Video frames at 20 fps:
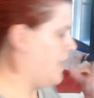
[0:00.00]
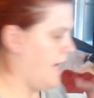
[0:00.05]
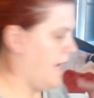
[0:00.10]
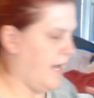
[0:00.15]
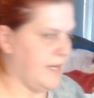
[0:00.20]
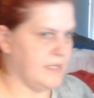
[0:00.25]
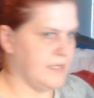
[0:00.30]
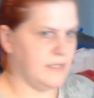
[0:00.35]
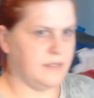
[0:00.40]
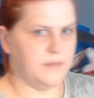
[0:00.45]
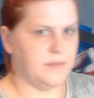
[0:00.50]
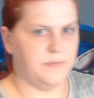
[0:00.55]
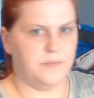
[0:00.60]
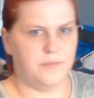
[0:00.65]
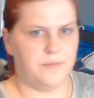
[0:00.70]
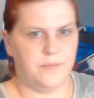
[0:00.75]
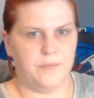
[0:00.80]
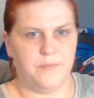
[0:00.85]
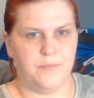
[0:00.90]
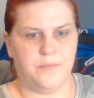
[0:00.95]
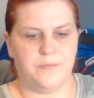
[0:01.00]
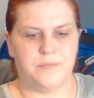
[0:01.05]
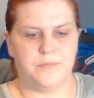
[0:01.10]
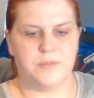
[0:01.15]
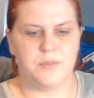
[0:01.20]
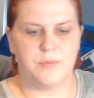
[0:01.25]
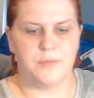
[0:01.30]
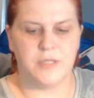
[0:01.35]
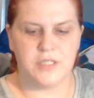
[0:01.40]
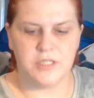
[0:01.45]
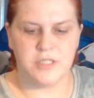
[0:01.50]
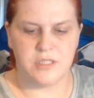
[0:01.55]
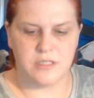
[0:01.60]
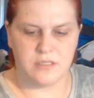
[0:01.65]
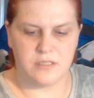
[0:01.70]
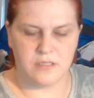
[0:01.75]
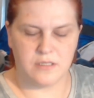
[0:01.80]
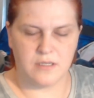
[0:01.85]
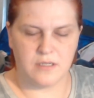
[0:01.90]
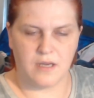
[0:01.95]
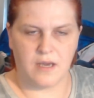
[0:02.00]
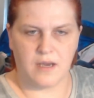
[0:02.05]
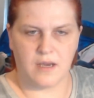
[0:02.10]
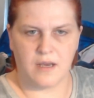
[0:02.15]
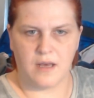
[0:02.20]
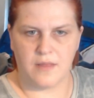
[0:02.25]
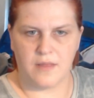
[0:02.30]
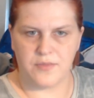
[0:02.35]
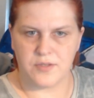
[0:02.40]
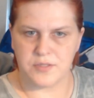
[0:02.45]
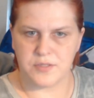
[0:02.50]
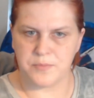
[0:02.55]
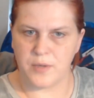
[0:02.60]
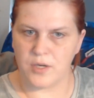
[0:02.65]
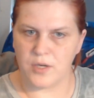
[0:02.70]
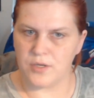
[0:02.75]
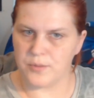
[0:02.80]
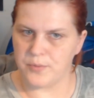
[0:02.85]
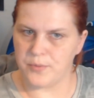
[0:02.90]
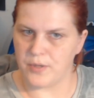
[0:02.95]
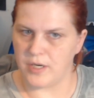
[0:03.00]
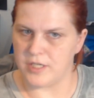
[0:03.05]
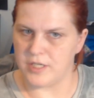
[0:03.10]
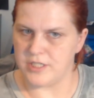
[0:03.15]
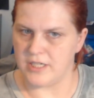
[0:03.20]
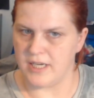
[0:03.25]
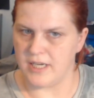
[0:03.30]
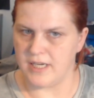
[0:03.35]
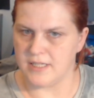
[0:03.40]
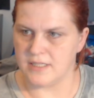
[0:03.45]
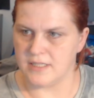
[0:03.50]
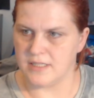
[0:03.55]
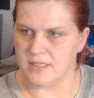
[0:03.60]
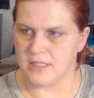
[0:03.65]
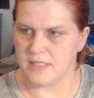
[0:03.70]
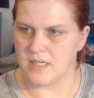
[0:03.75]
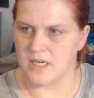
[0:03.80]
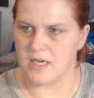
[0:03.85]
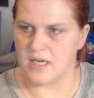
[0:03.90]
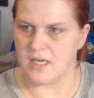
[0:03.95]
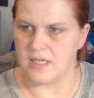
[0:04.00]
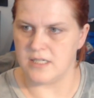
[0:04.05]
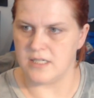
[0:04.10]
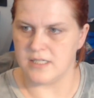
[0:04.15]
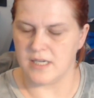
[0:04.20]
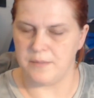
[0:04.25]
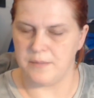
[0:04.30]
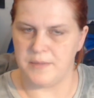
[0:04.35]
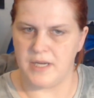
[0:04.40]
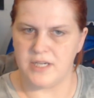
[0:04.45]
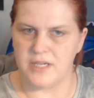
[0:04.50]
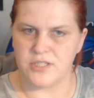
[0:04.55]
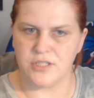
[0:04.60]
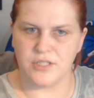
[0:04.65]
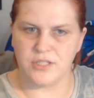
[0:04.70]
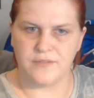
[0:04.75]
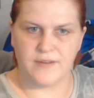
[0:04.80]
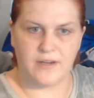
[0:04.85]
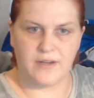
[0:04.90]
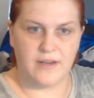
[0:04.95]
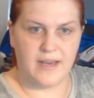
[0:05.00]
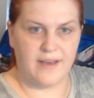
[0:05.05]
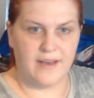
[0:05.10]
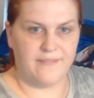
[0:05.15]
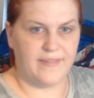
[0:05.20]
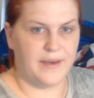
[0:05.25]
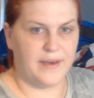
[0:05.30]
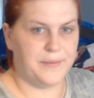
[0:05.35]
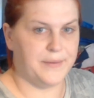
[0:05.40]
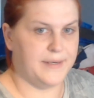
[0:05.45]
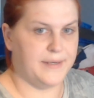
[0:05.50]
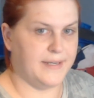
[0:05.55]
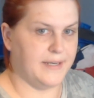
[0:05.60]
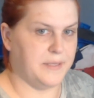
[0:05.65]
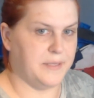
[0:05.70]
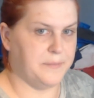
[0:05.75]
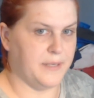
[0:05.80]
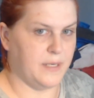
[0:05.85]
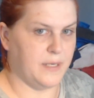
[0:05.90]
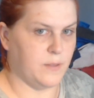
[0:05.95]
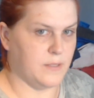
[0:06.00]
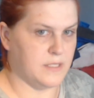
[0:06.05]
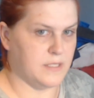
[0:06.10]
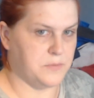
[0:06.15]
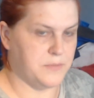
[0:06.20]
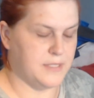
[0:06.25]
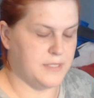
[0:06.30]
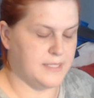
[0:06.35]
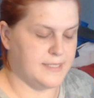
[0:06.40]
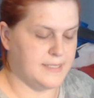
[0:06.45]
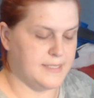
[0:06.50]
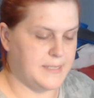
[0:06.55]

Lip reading: I switched and got the smaller project because I'm not sure if I'll have that one done by Christmas.